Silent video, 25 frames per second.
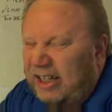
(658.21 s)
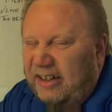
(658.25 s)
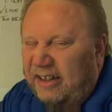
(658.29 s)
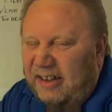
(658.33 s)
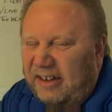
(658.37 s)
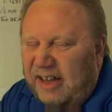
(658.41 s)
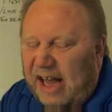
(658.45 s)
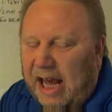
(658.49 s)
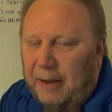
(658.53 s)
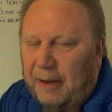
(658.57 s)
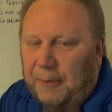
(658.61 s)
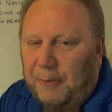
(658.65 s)

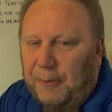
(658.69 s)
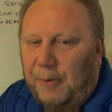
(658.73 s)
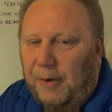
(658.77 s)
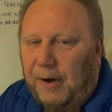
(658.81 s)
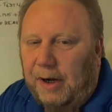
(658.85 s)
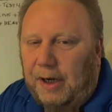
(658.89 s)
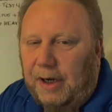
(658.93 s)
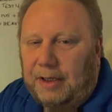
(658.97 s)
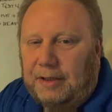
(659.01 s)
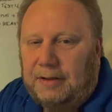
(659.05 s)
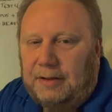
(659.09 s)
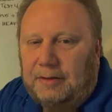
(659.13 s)
that
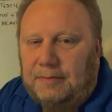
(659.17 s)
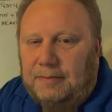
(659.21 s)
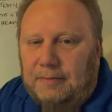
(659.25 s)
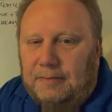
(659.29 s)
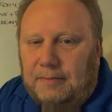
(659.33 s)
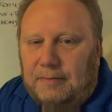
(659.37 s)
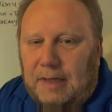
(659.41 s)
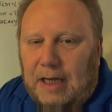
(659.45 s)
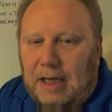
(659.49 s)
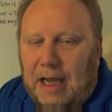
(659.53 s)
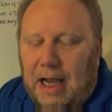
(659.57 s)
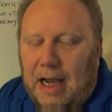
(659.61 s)
one
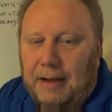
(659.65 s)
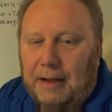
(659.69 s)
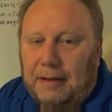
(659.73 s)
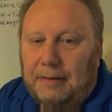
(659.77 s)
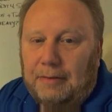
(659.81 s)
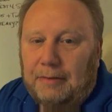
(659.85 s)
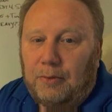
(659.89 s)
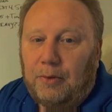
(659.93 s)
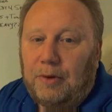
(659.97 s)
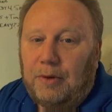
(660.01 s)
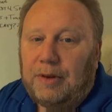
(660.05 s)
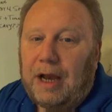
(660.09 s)

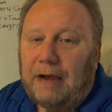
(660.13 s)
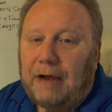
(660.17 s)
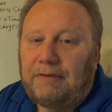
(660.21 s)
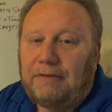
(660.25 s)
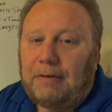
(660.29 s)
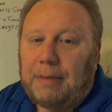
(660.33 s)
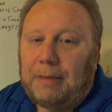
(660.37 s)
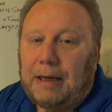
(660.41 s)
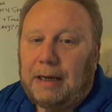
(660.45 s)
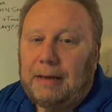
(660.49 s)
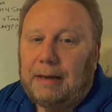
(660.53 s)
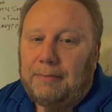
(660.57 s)
with
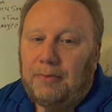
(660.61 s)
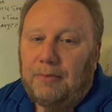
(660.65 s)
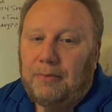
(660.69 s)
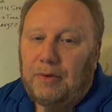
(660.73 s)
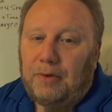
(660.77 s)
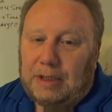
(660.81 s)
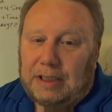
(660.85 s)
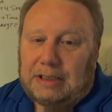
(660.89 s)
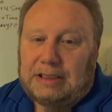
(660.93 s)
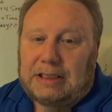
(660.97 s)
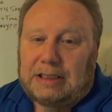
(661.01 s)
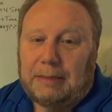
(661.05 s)
everybody,
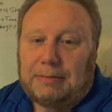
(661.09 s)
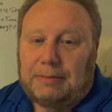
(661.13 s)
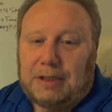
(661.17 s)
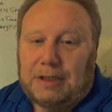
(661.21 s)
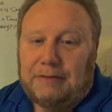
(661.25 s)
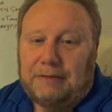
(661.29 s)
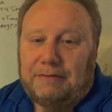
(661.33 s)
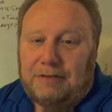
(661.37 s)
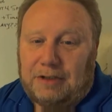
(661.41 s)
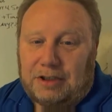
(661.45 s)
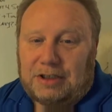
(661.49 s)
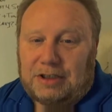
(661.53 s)
with the exception
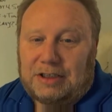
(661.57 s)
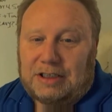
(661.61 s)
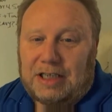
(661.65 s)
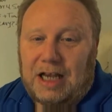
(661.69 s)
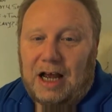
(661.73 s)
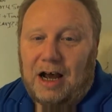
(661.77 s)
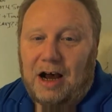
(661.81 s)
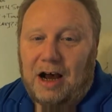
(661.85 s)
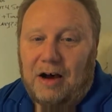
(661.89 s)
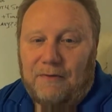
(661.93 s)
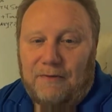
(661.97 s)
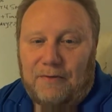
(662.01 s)
of
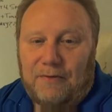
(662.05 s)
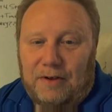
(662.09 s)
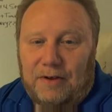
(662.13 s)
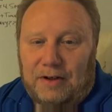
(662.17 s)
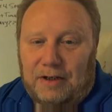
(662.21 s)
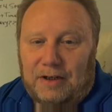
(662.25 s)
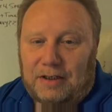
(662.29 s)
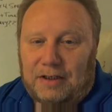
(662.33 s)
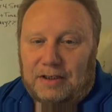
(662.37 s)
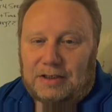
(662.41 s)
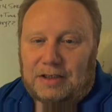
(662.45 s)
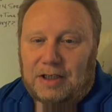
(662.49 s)
yourself.
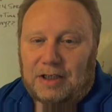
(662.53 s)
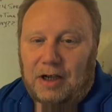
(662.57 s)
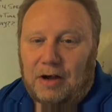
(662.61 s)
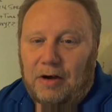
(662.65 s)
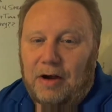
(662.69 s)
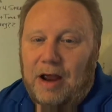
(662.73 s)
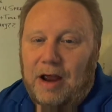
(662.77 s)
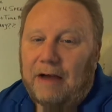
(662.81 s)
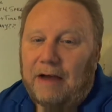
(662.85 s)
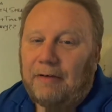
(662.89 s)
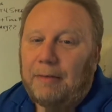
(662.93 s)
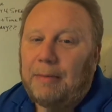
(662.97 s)
So
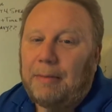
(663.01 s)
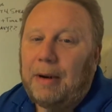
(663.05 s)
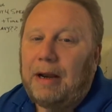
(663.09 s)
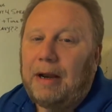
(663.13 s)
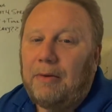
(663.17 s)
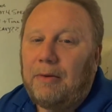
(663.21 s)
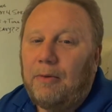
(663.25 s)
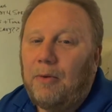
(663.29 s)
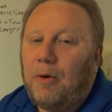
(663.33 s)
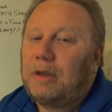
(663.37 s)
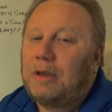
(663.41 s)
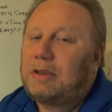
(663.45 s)
everybody
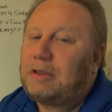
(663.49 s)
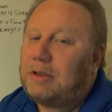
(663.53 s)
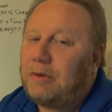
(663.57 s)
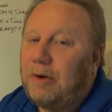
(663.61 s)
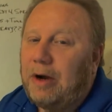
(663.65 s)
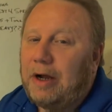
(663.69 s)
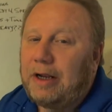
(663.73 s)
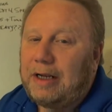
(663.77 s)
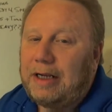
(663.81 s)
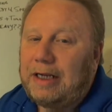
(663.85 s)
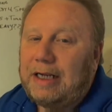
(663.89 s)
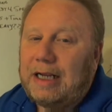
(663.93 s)
once in a
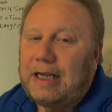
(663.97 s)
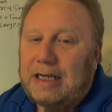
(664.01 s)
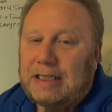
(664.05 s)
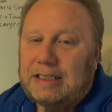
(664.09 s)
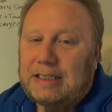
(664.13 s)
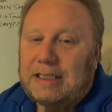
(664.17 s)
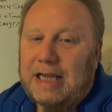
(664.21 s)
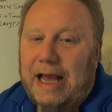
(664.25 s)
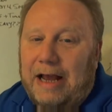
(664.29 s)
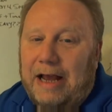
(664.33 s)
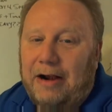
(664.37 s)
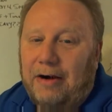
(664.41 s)
while can get a
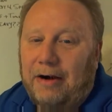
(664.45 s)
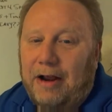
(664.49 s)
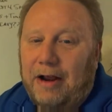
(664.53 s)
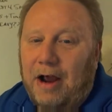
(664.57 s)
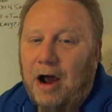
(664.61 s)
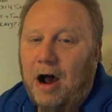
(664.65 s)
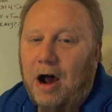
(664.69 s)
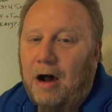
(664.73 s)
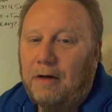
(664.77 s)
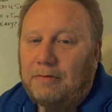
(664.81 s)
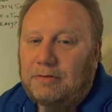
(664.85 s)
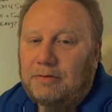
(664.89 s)
Saturday
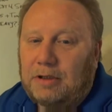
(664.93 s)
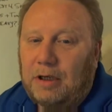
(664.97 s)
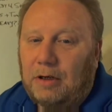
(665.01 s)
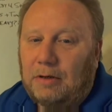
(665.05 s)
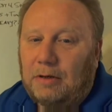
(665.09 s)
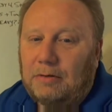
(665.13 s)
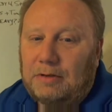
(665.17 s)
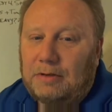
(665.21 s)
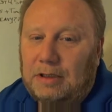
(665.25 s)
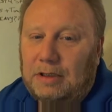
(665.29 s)
off. So,